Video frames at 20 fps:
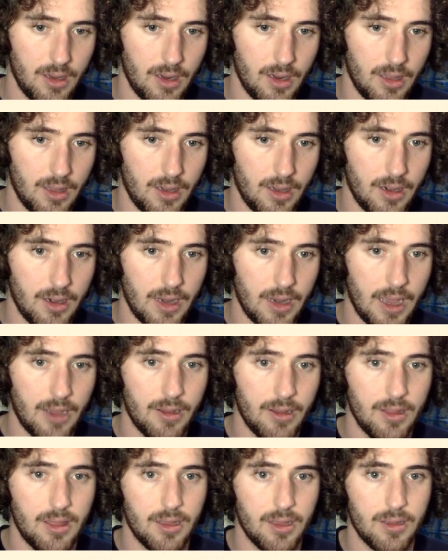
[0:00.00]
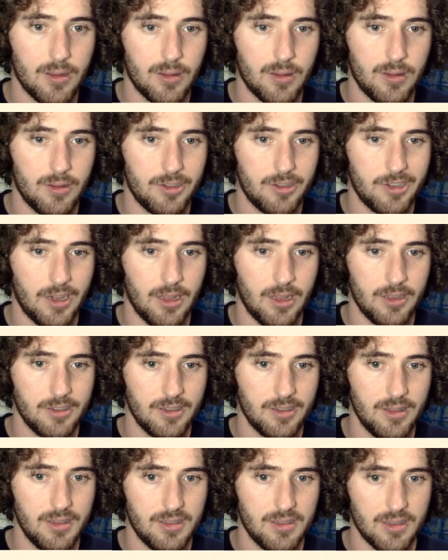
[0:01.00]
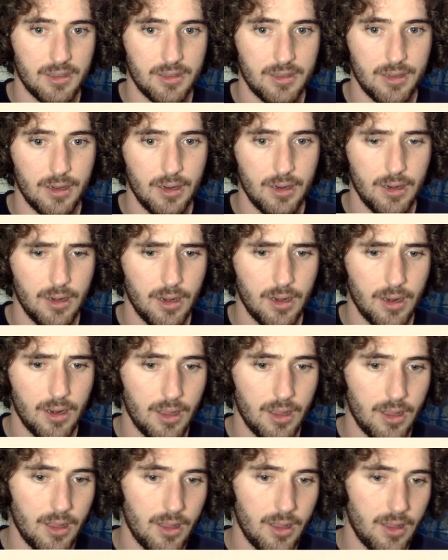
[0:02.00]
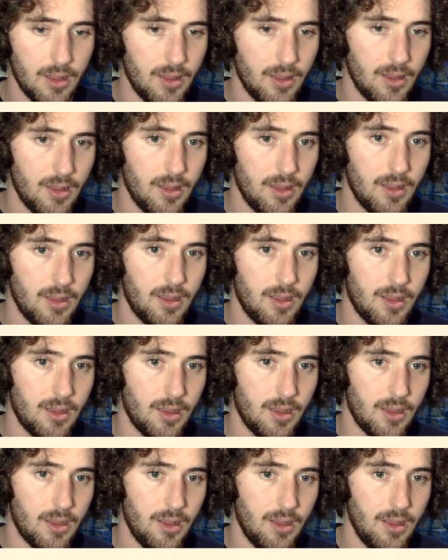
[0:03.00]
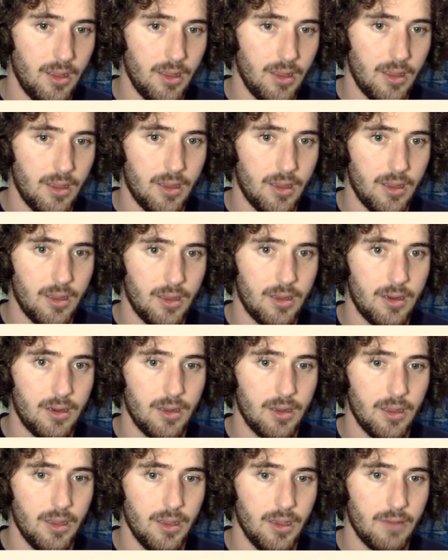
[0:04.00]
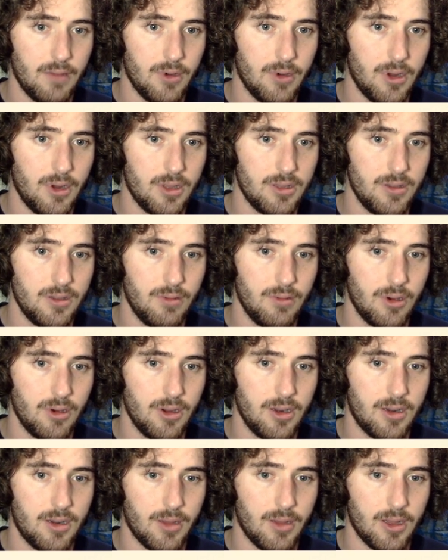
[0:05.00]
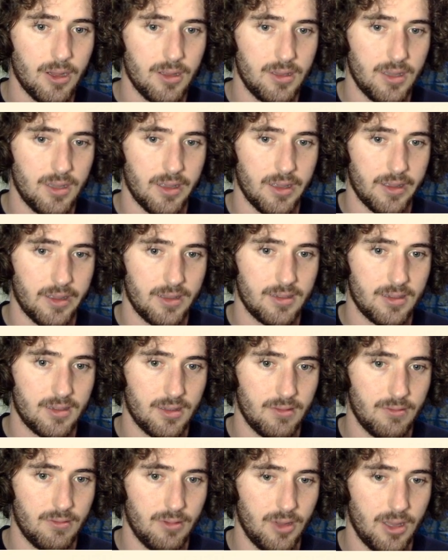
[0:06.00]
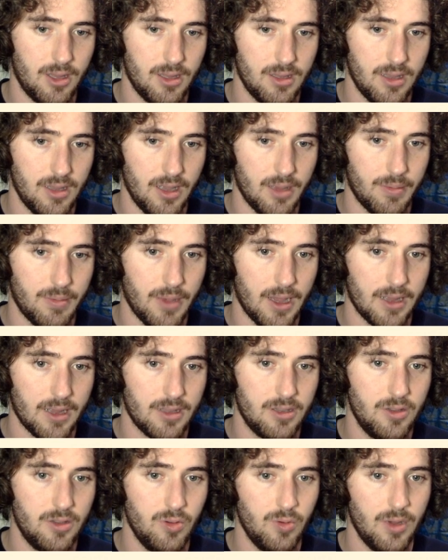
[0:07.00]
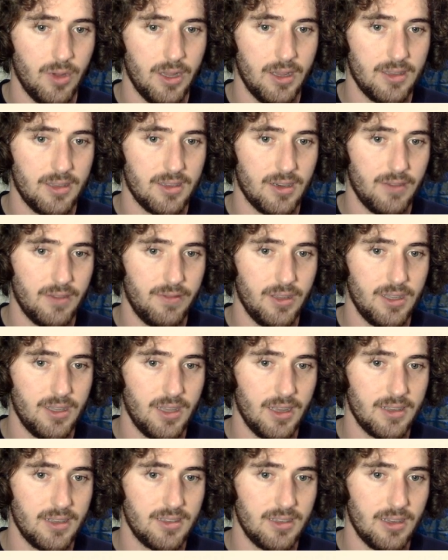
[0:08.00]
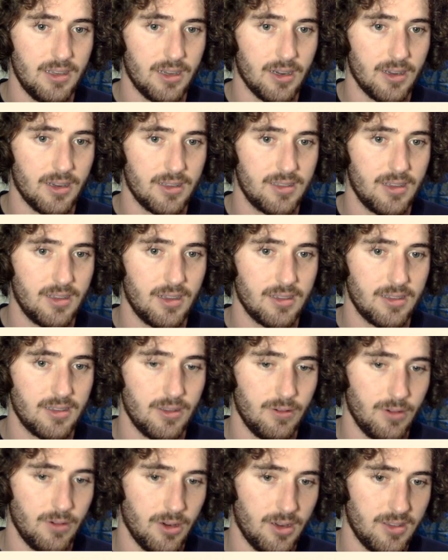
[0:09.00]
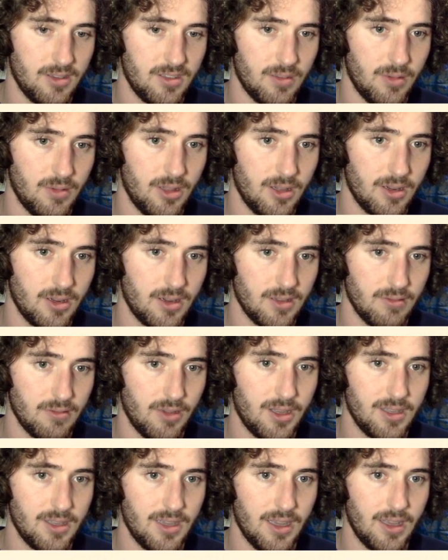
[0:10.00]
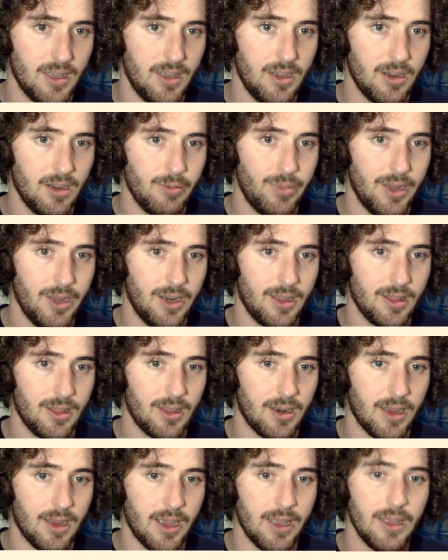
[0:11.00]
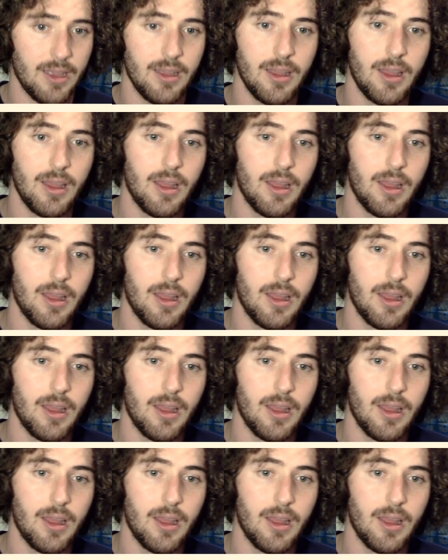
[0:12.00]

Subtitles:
And then now I think I'll challenge in the center. And again, we're not too worried about what takes because we can take back two ways. And if he takes here, it's not so worrisome either because we can take here, pinning the knight.